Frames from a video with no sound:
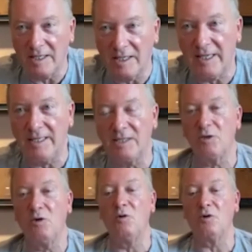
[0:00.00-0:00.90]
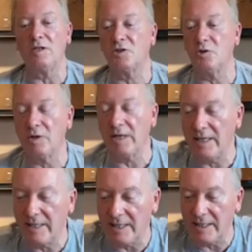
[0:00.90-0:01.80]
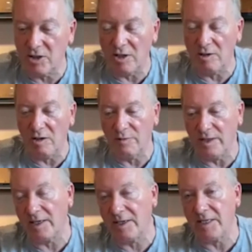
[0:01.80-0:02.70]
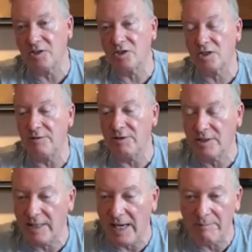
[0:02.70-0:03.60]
get this all this sorted out, get it signed off, and then they get into serious camp.